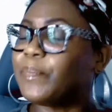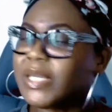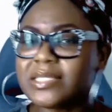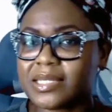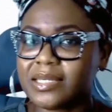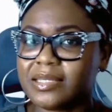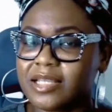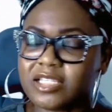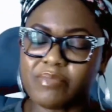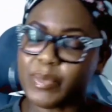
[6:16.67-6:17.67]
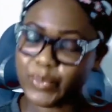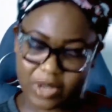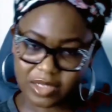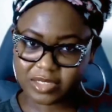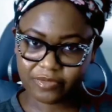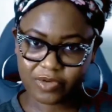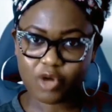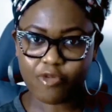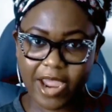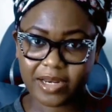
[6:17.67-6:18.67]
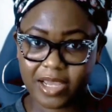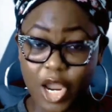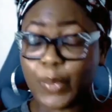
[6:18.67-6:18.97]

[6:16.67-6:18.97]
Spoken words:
Busy doesn't mean productive, right?